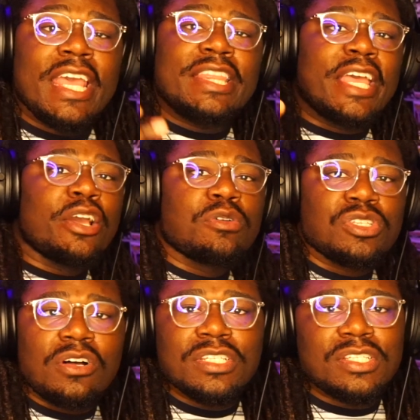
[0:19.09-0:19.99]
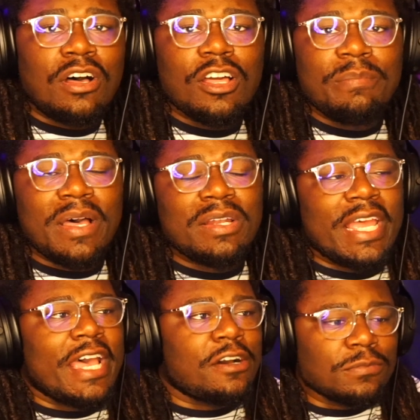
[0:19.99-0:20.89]
It then goes on to talk about
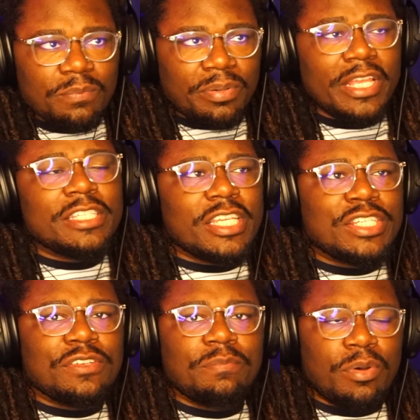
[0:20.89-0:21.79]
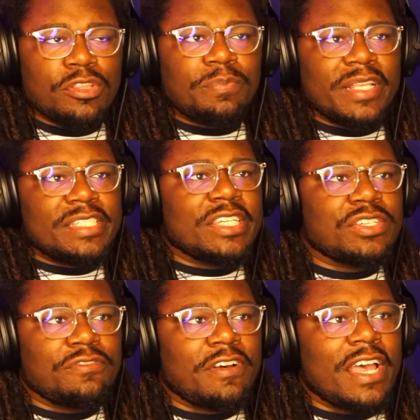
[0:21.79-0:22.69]
how both
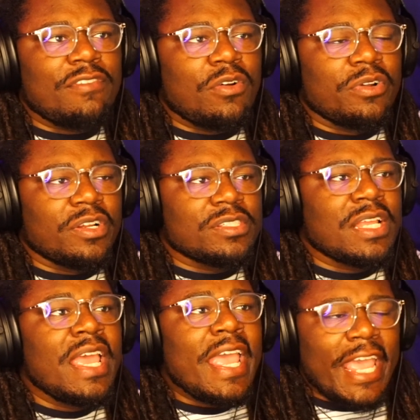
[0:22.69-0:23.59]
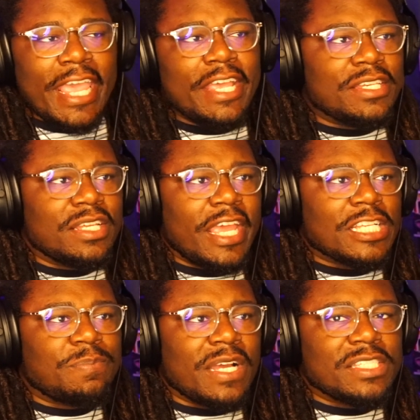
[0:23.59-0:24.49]
PlayStation 5 owners and
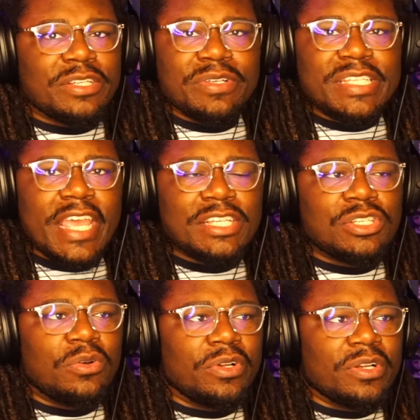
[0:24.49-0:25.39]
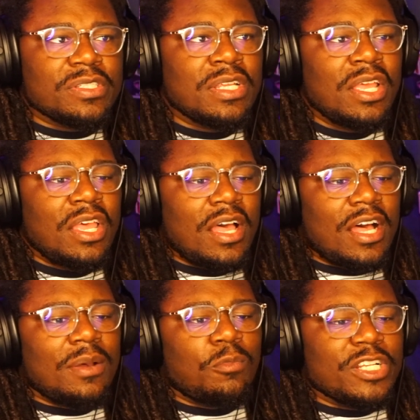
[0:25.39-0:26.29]
Xbox Series X owners,
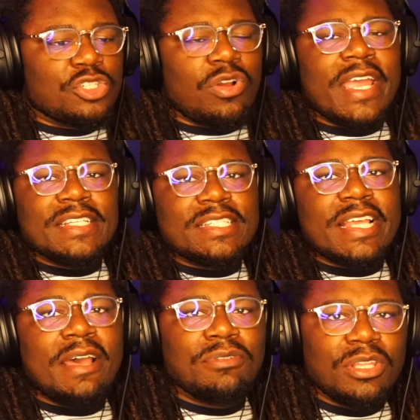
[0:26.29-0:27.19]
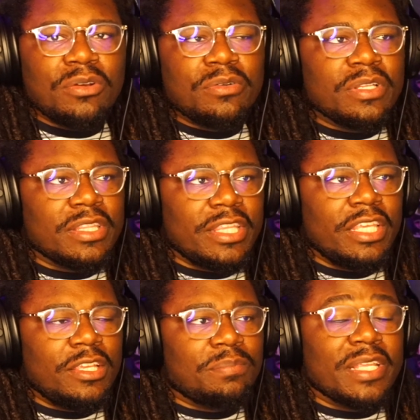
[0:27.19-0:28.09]
when trying to download
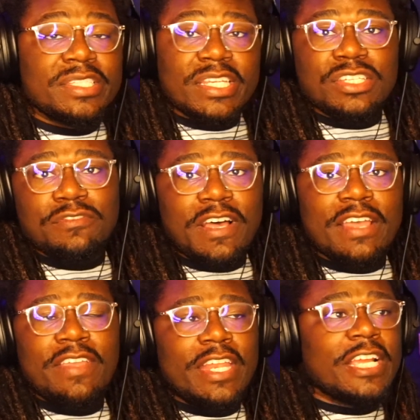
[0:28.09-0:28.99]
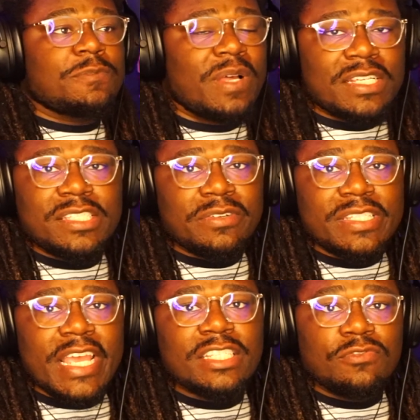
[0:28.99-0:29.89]
the PlayStation 5 and Xbox Series
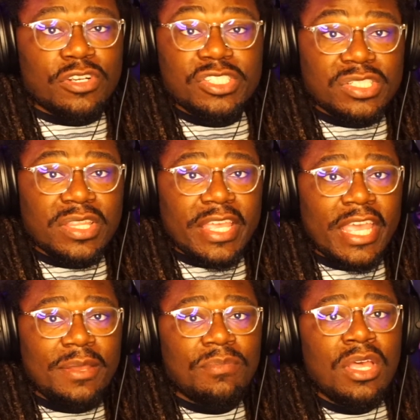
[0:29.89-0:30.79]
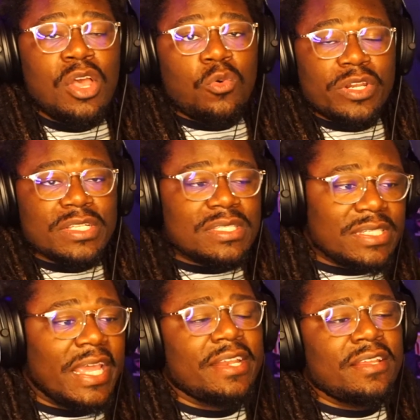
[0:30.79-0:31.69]
X versions of the game, would
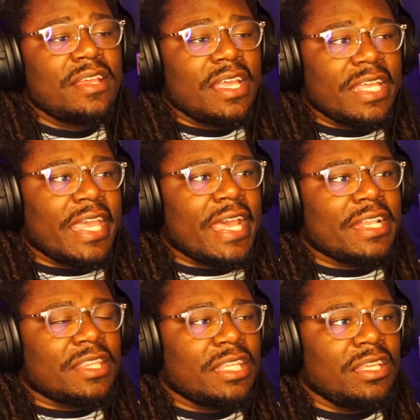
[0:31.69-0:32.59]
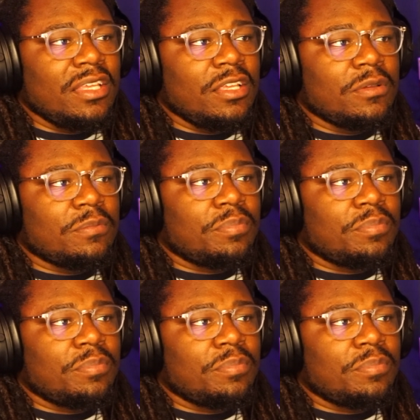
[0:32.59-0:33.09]
instead get the